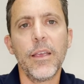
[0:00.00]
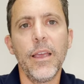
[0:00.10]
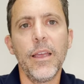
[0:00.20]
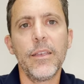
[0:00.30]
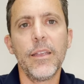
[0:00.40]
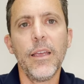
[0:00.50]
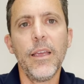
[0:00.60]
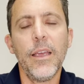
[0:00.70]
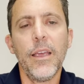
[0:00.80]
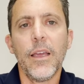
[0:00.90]
And
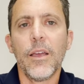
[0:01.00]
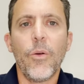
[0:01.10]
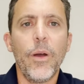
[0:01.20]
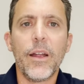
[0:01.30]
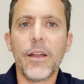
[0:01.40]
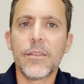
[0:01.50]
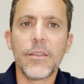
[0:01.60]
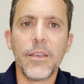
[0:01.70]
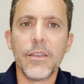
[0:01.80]
quite honestly,